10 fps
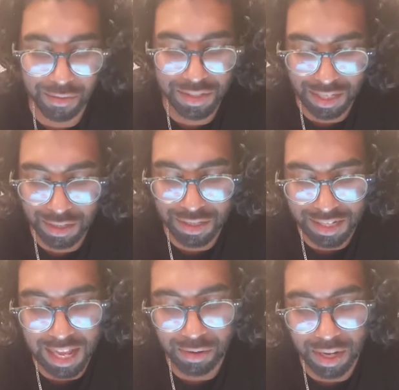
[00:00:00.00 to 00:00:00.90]
Obviously, it
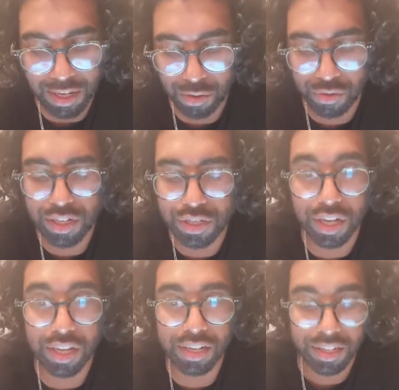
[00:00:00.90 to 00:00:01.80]
looks now like a red
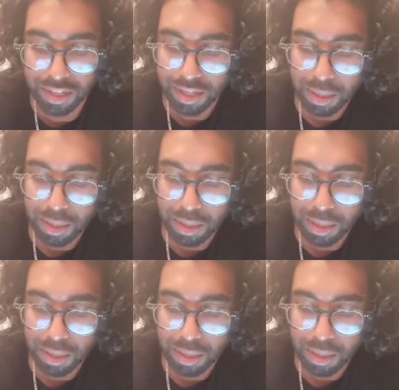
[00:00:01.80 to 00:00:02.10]
giant,